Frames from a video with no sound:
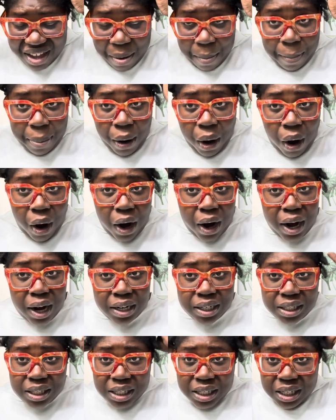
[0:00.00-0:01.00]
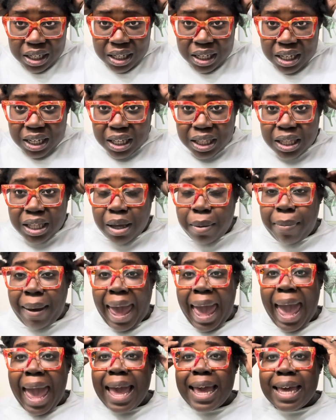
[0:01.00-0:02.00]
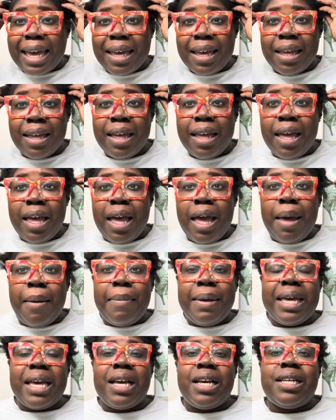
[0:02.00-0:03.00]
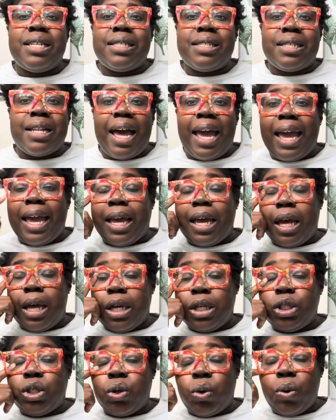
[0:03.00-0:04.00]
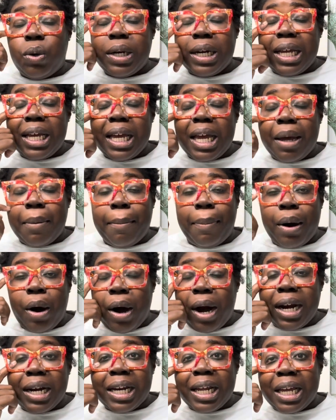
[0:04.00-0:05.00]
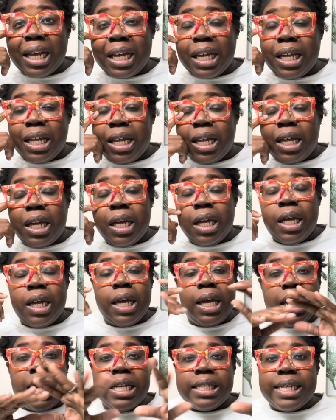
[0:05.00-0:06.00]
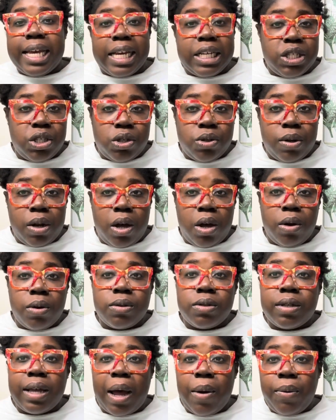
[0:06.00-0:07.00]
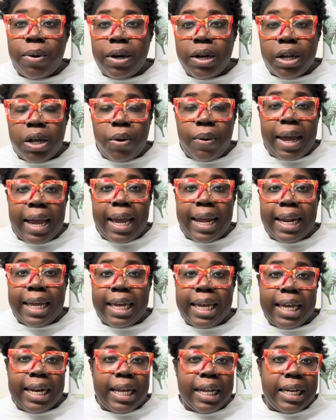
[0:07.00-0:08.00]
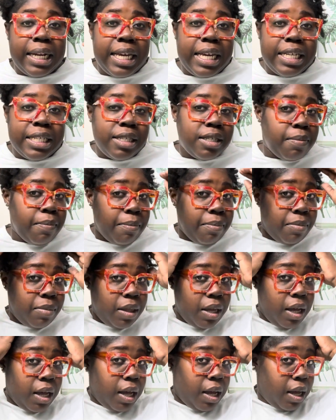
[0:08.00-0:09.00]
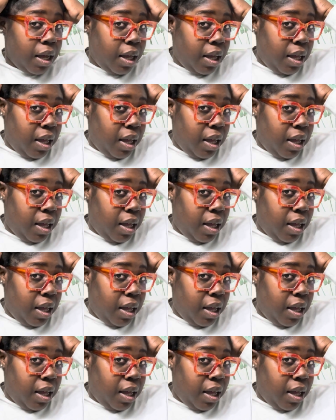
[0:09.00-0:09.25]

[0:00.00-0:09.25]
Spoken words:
part the back, because like doing it and parting it takes too long. So I want to go ahead and get at least the